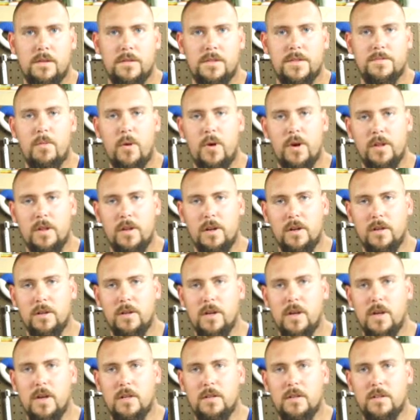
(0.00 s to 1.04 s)
Spoiler
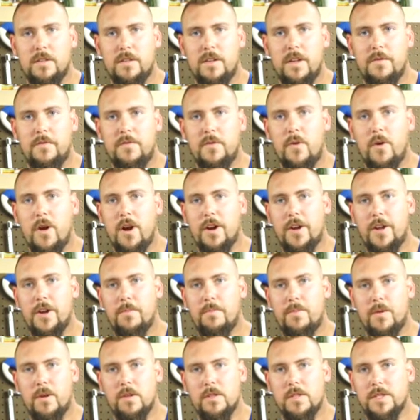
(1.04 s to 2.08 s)
alert, if you are going
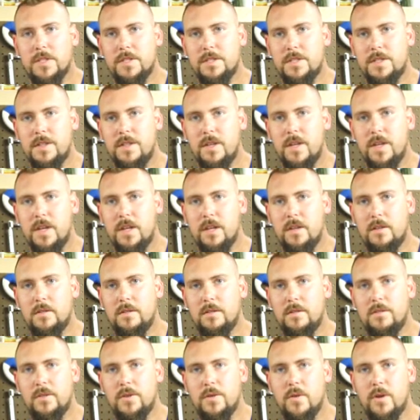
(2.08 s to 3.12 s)
to purchase the
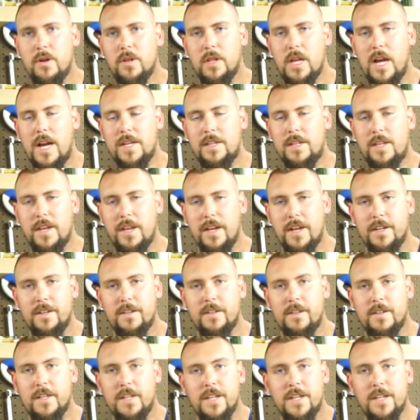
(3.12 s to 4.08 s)
Neewer Light Kit,